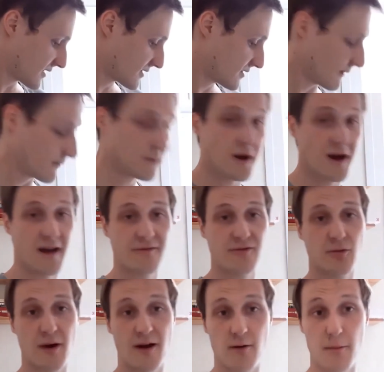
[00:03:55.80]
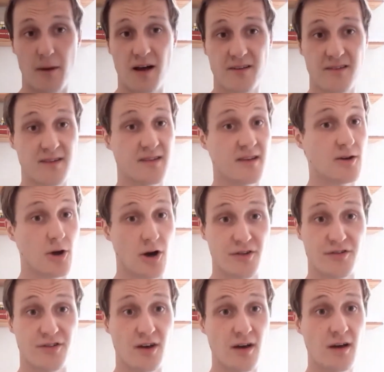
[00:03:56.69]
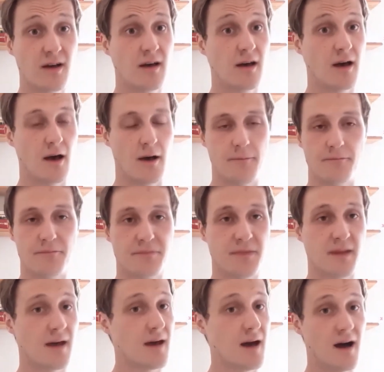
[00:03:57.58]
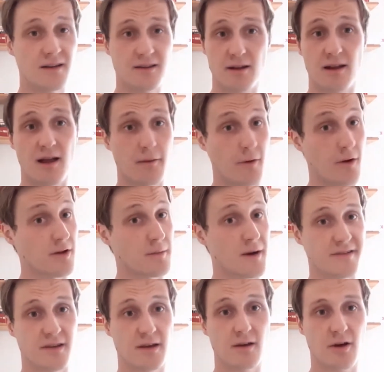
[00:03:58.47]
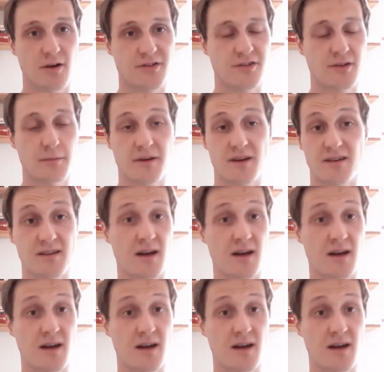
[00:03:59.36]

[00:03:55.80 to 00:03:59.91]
time you might have to wear a mask is in Costa. I don't like wearing a mask in Costa because